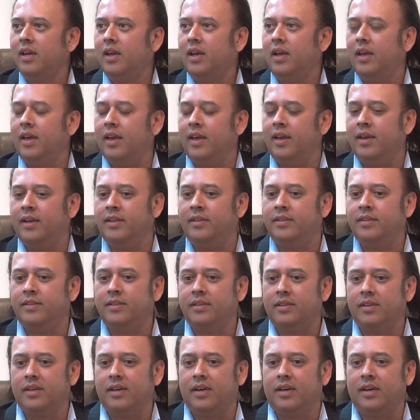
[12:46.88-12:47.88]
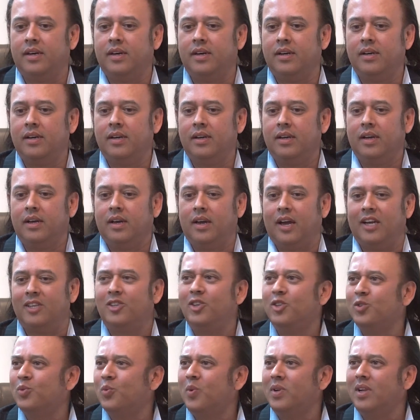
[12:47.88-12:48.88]
And uh, I
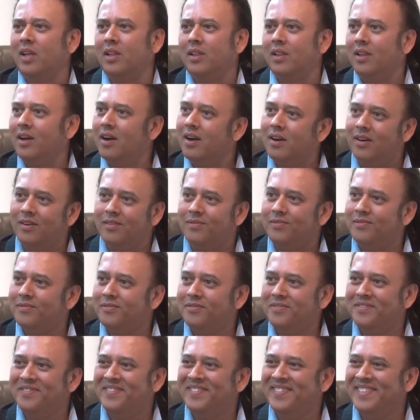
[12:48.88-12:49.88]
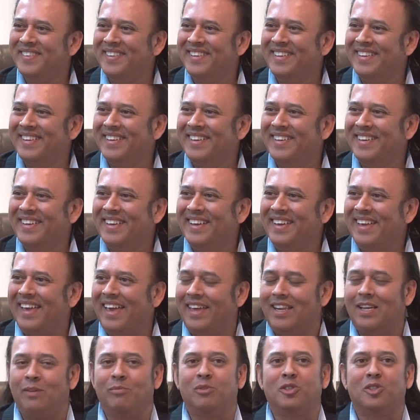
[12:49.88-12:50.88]
just want to love.
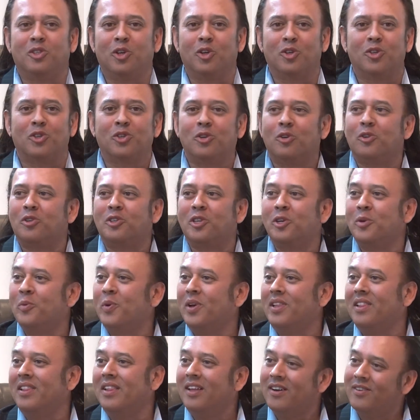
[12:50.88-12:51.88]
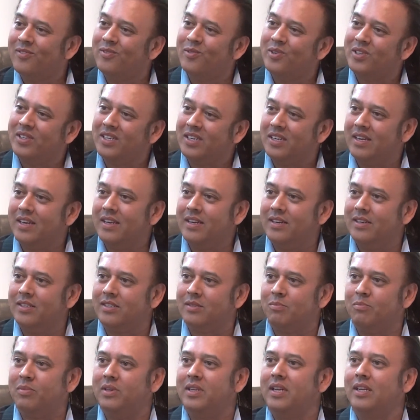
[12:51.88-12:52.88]
And I'm still searching what love really
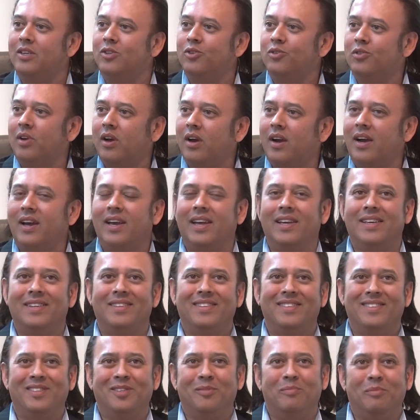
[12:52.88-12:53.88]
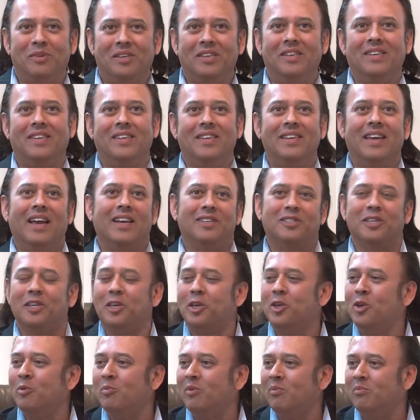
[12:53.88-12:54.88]
is, but I try to be, as a
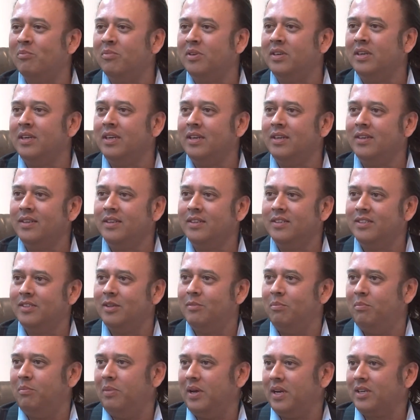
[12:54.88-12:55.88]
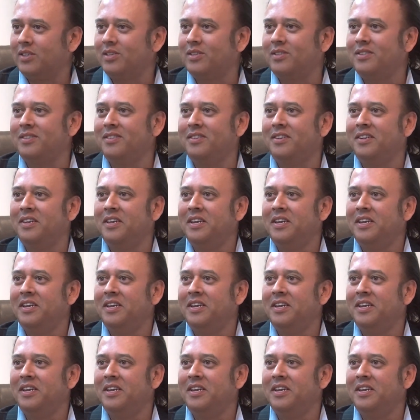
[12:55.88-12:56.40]
human being, the best